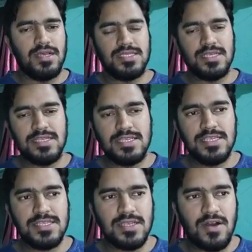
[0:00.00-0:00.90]

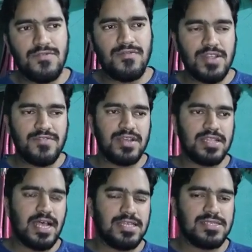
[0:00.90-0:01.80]
synthesis of one of
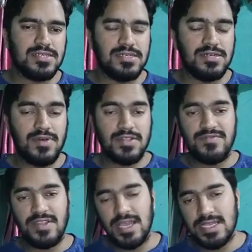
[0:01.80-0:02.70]

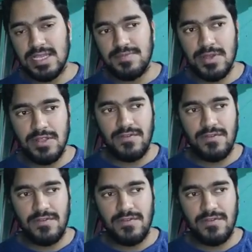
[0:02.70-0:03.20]
the example